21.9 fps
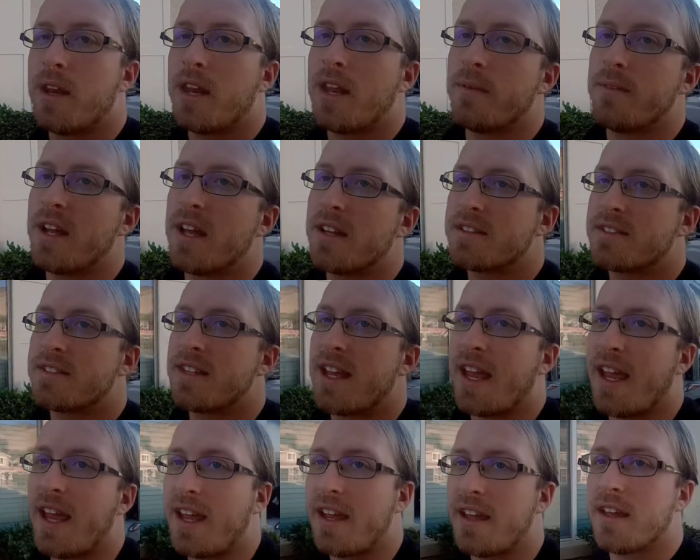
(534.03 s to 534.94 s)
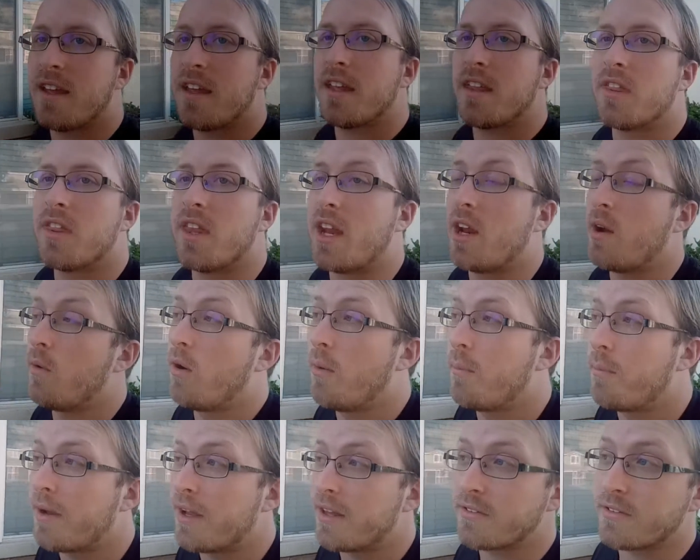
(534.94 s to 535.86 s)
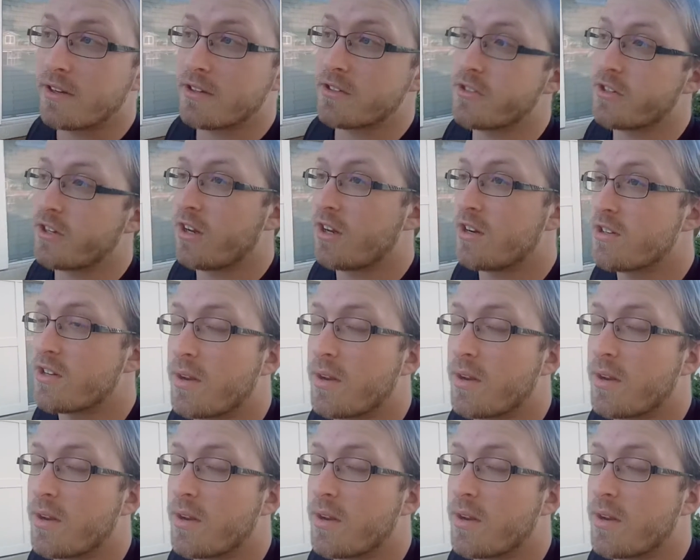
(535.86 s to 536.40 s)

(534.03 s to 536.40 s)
I'm not saying that I won't pay $300.